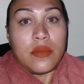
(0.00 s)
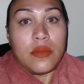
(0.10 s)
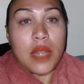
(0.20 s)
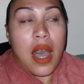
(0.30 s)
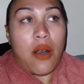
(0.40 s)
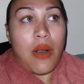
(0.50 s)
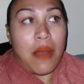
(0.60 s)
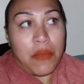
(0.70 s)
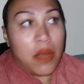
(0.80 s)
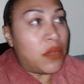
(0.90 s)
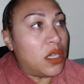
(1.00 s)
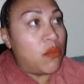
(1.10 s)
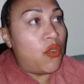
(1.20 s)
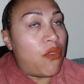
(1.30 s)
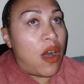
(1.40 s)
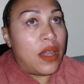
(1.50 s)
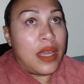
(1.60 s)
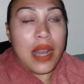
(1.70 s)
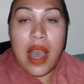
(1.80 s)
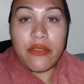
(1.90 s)
now I'm gonna move on
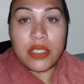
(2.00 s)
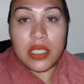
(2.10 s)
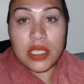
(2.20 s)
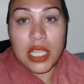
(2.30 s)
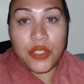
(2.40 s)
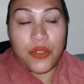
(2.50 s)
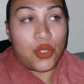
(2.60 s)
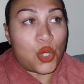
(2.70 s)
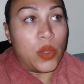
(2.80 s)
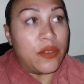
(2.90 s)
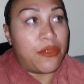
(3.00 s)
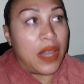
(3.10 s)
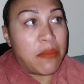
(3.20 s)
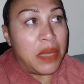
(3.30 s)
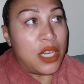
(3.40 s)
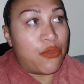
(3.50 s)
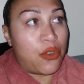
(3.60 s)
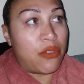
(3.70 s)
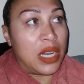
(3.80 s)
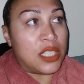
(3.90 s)
and have a successful twin flame
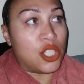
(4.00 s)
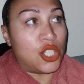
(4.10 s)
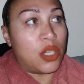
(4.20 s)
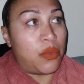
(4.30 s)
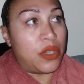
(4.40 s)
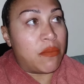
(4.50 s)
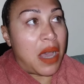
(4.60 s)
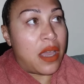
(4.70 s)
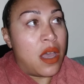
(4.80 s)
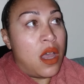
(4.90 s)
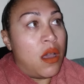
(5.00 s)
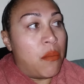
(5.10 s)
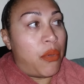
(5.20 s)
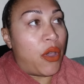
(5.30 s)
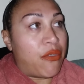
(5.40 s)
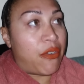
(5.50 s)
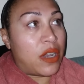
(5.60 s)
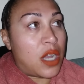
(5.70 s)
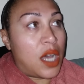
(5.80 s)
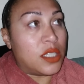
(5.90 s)
meaningful relationship with my
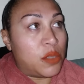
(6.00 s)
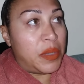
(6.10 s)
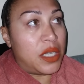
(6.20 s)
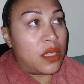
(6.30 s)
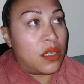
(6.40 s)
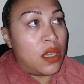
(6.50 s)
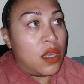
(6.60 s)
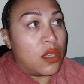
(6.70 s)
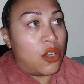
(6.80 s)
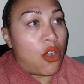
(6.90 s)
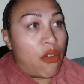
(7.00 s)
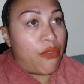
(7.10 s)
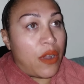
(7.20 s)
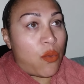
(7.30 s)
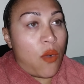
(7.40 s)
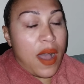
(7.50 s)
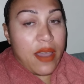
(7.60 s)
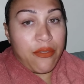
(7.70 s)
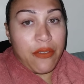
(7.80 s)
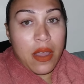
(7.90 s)
boyfriend, husband, girlfriend,
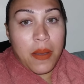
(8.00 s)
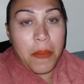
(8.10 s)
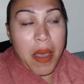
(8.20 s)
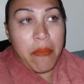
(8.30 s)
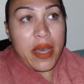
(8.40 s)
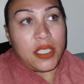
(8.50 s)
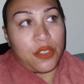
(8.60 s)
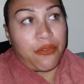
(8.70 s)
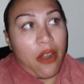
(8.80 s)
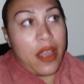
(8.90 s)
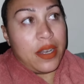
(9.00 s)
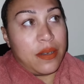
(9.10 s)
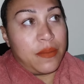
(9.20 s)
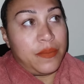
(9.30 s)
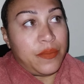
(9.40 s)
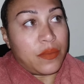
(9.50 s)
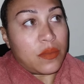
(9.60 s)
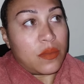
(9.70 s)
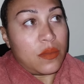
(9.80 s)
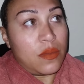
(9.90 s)
wife, my best friend,
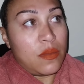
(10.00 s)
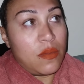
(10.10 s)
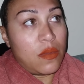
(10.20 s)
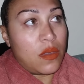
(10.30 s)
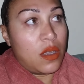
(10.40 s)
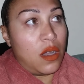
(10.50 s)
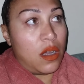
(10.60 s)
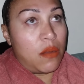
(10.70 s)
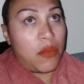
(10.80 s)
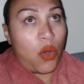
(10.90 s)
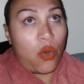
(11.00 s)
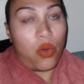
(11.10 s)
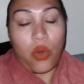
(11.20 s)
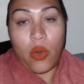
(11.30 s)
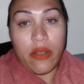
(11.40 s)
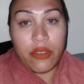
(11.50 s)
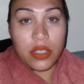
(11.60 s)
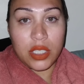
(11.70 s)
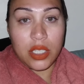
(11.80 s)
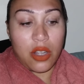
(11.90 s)
whoever
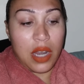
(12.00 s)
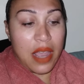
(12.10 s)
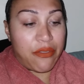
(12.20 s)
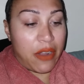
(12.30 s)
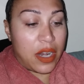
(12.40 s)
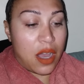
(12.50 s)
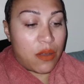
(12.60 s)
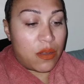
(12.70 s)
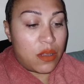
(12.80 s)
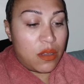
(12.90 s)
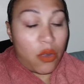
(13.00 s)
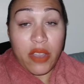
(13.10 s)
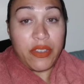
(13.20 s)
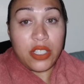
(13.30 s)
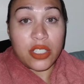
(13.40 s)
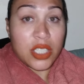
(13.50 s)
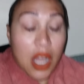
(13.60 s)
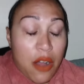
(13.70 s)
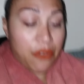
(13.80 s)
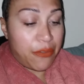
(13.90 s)
is in your life right now, or even
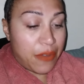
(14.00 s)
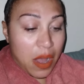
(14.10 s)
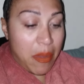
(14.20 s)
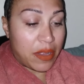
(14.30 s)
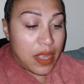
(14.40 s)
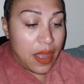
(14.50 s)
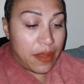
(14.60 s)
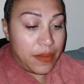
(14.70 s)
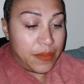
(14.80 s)
yourself. How about that?